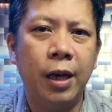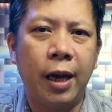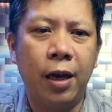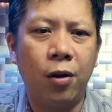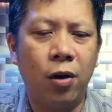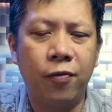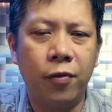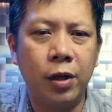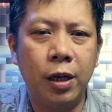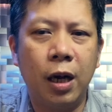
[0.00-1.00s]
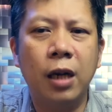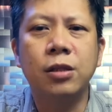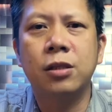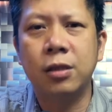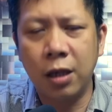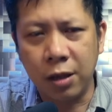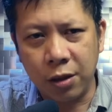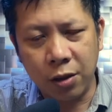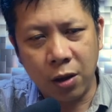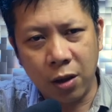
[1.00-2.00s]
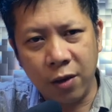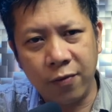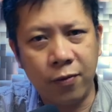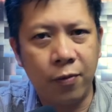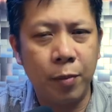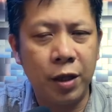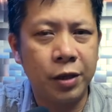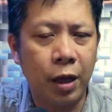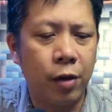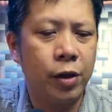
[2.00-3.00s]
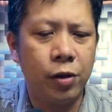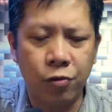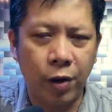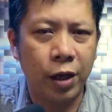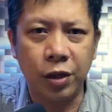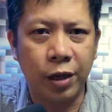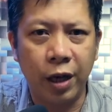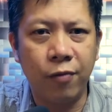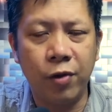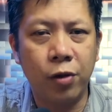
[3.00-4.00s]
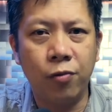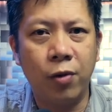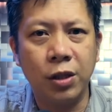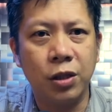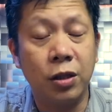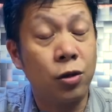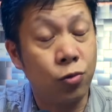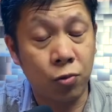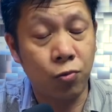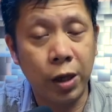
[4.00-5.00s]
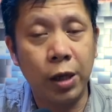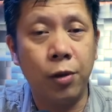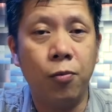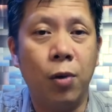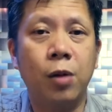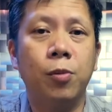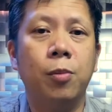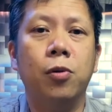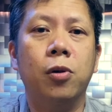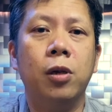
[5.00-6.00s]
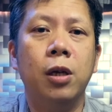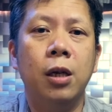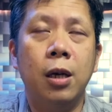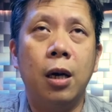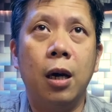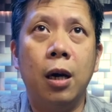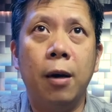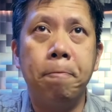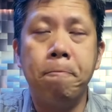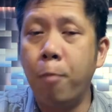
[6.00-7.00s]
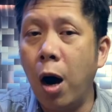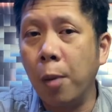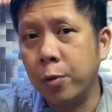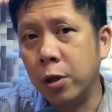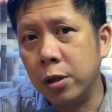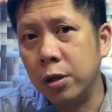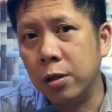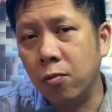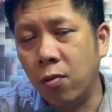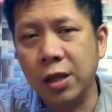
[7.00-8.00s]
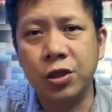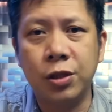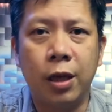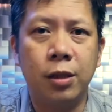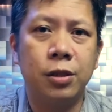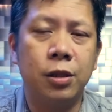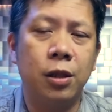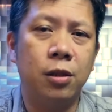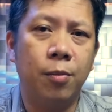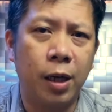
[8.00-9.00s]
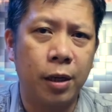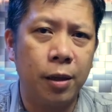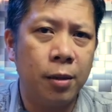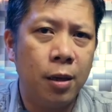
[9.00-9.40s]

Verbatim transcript: and offered a ton of military, trench, and aviator watches. It's really one of the more uh, popular watch styles in the market.